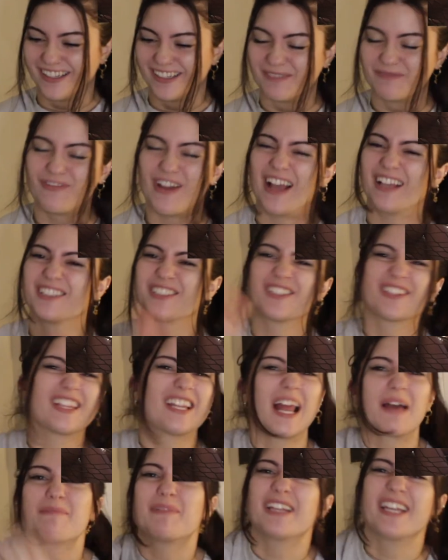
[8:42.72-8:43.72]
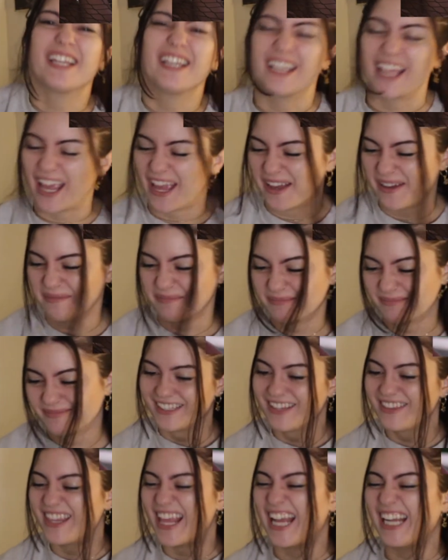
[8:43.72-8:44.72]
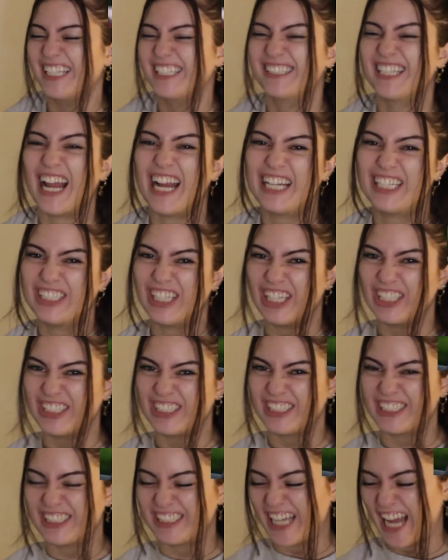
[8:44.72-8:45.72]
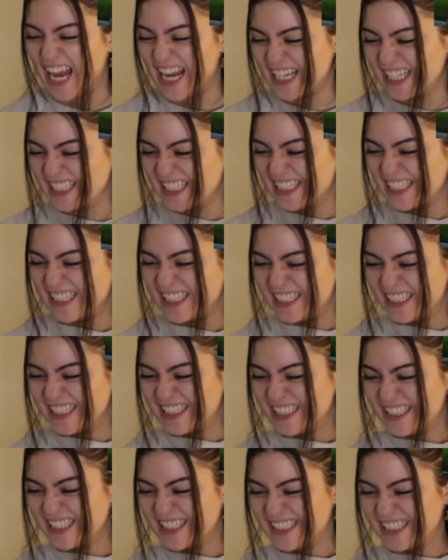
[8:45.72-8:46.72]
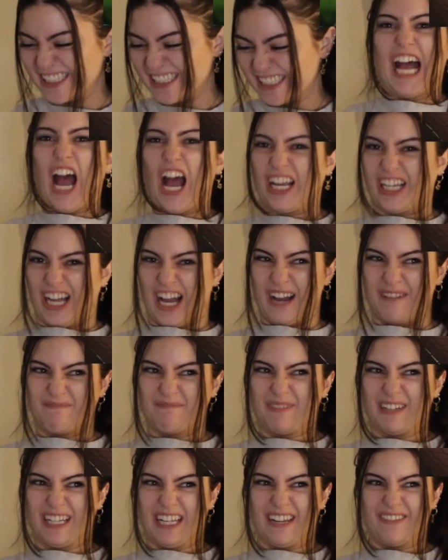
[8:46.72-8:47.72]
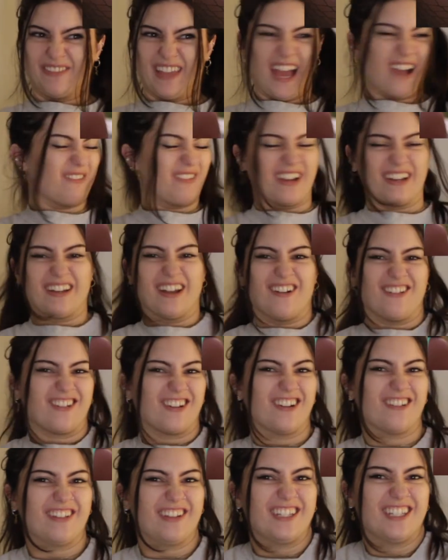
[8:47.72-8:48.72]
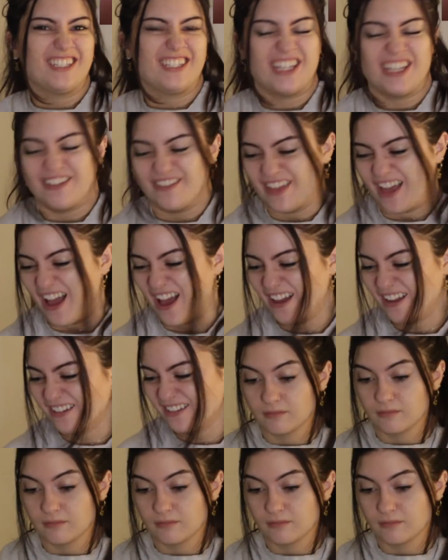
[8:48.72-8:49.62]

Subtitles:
Faster than Emily and Cam. They just kiss. I can't believe that we're not going to do that.